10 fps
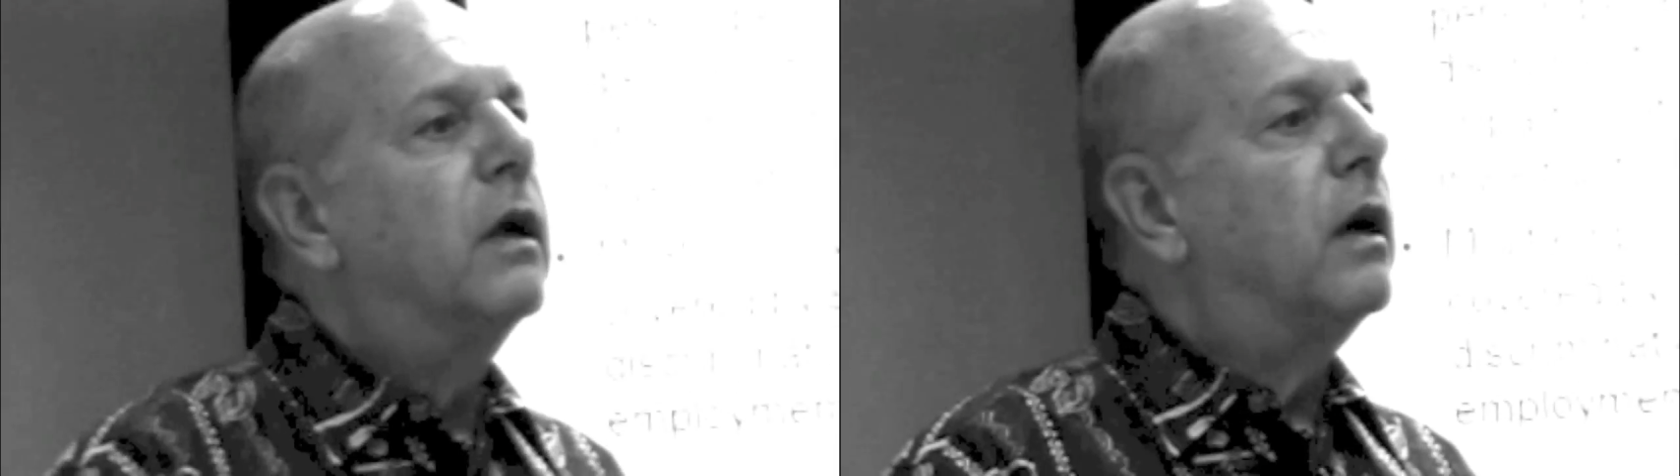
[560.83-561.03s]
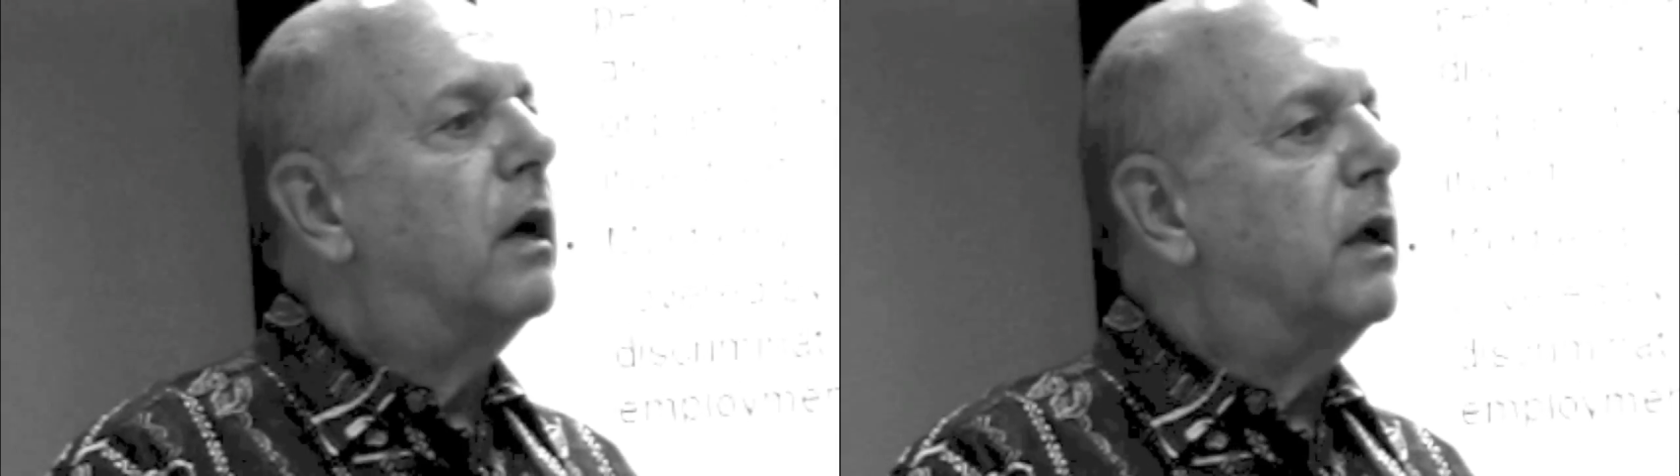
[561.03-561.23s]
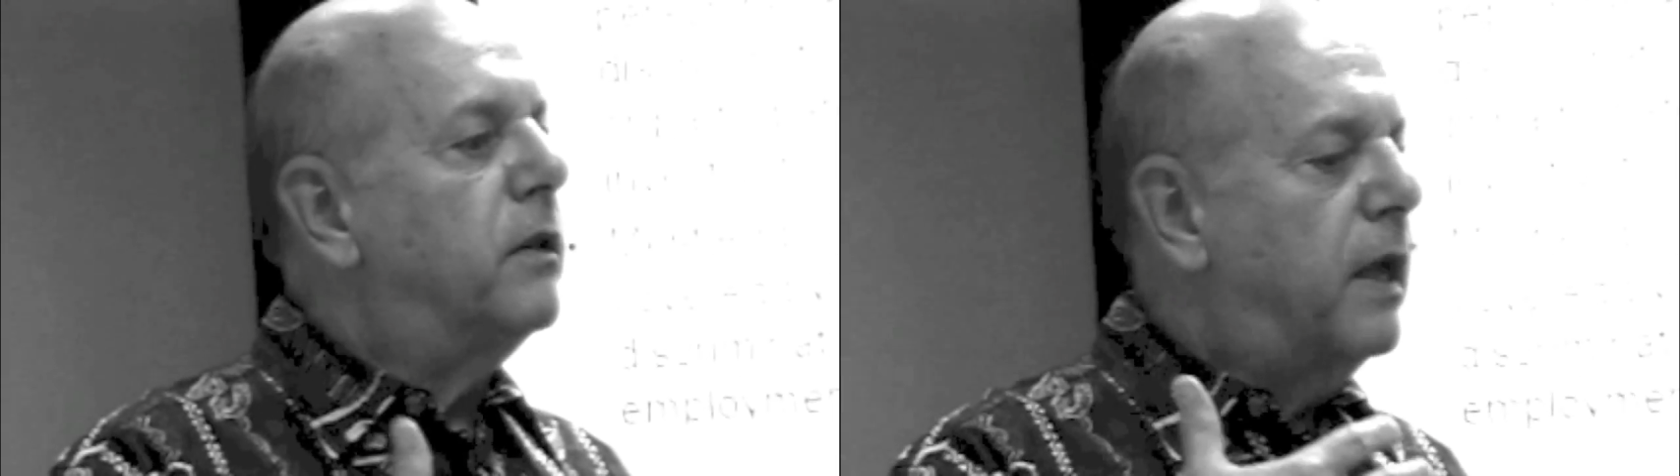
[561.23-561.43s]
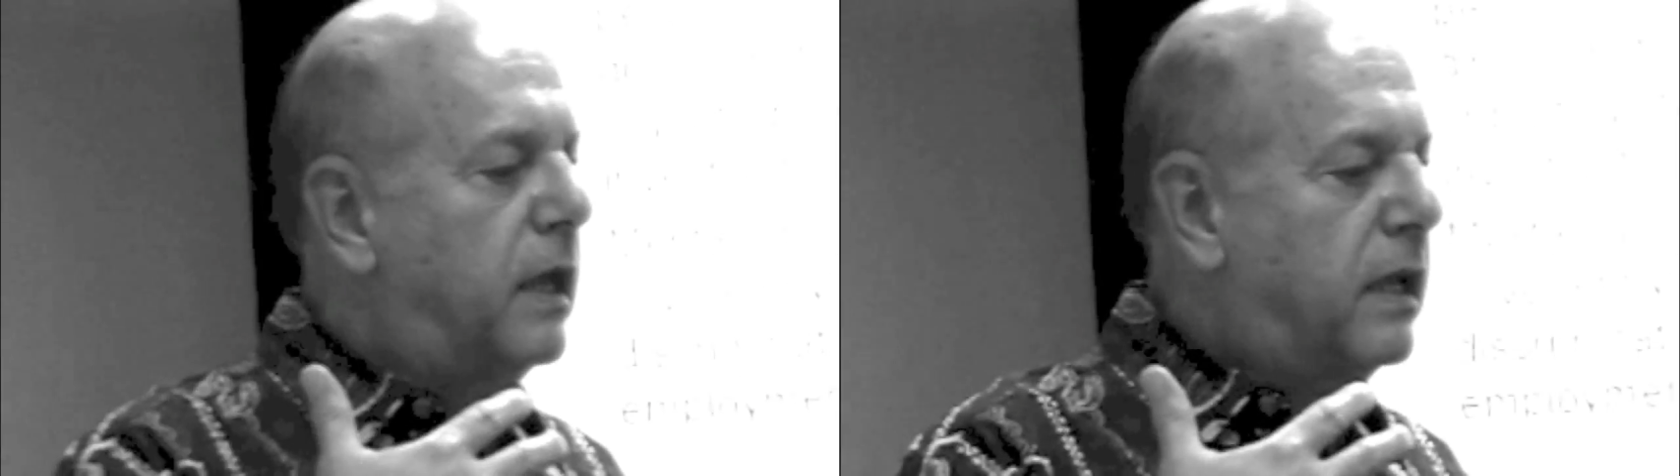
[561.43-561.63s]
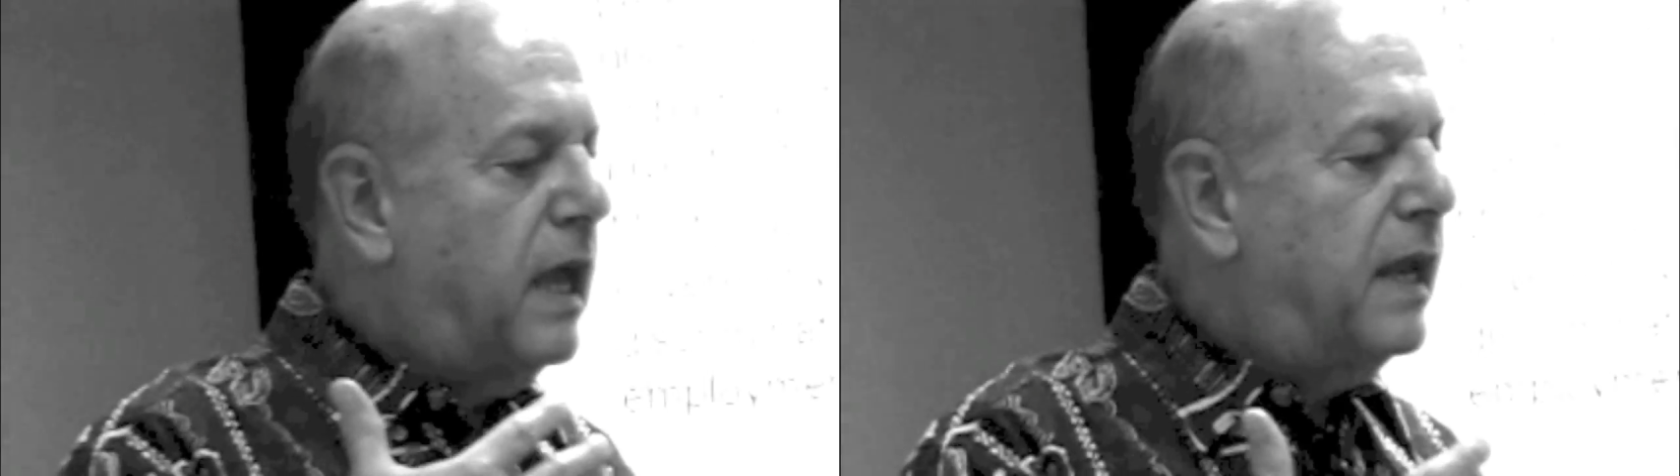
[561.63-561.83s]
uh,
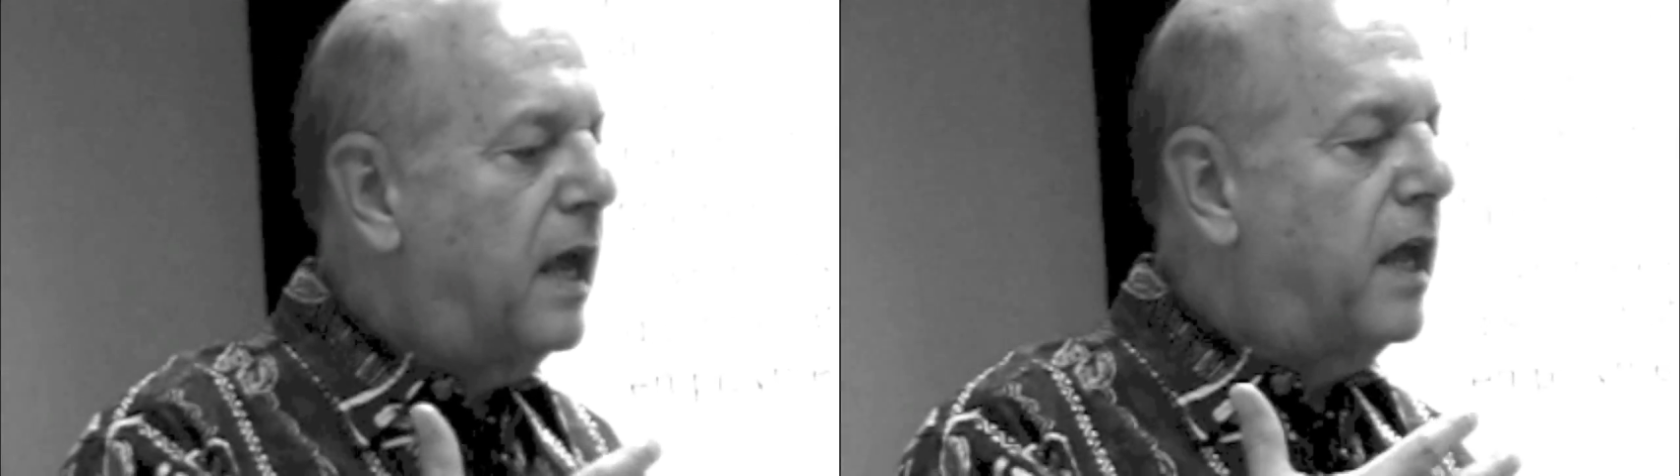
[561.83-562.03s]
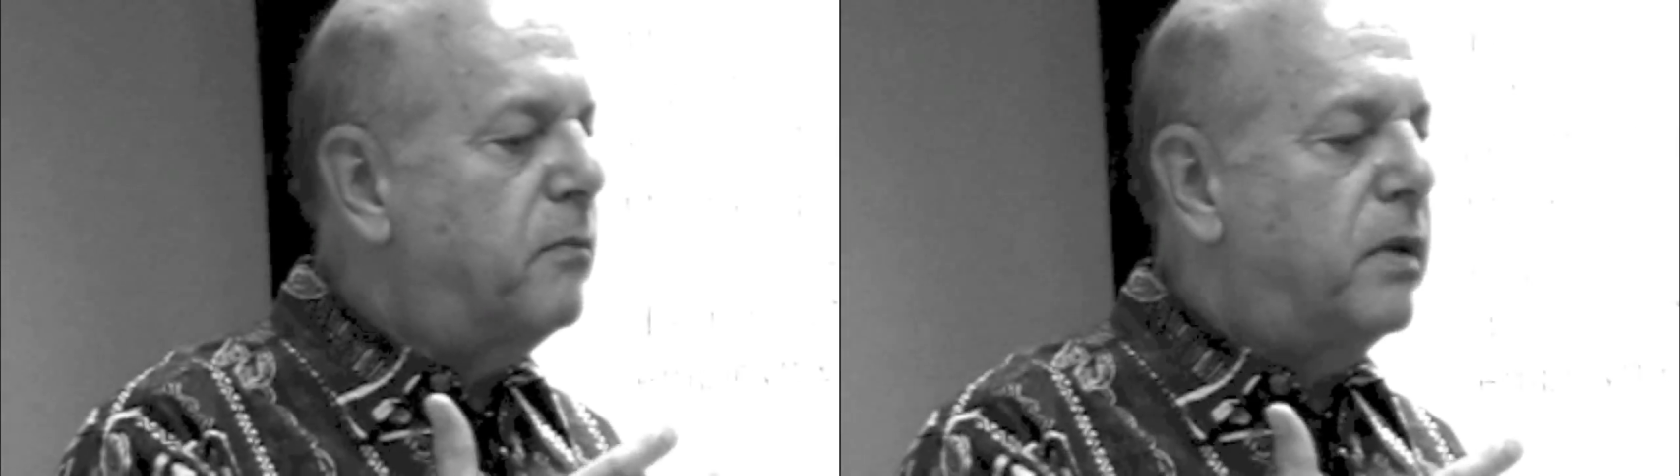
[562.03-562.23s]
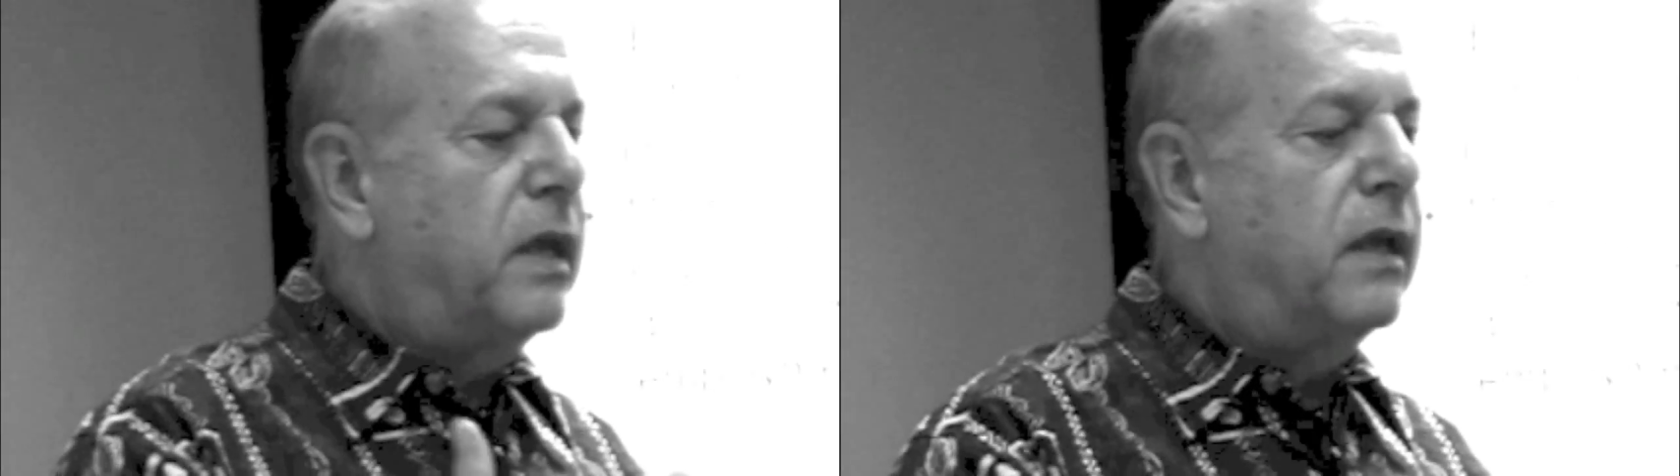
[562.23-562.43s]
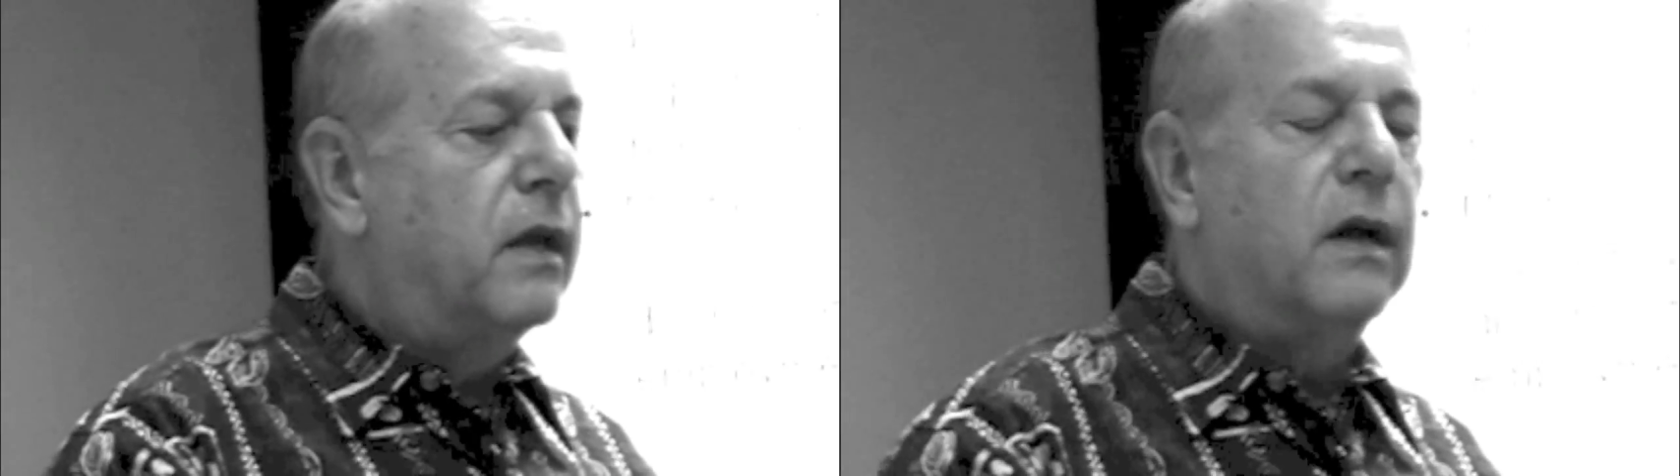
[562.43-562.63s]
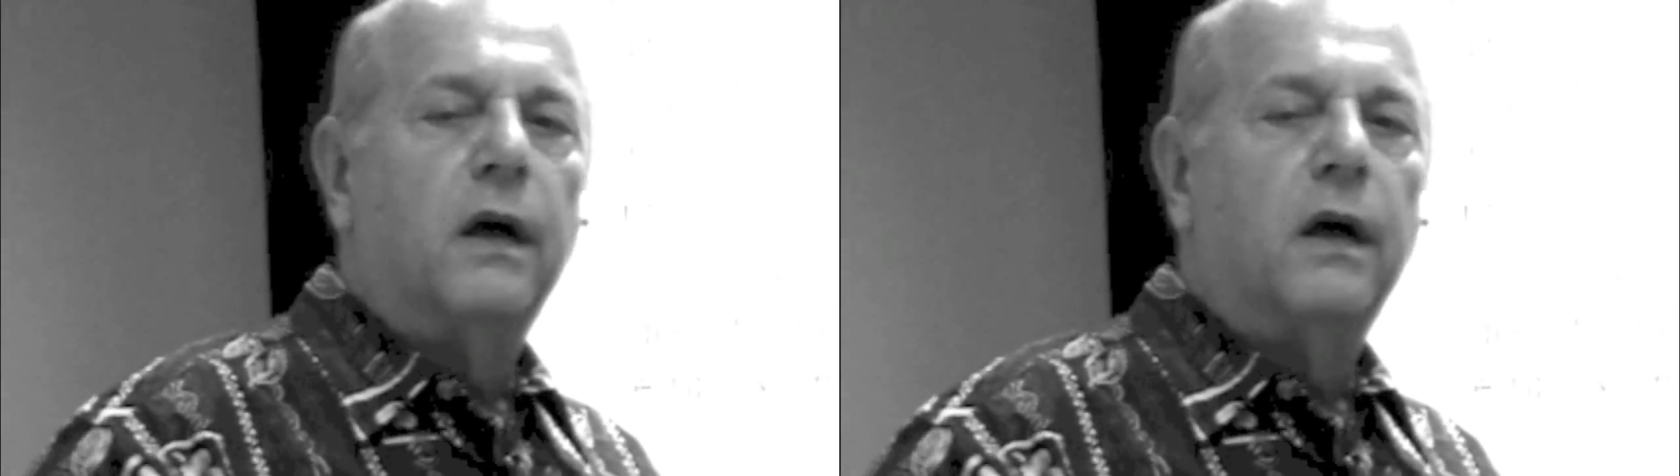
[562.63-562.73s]
they cannot be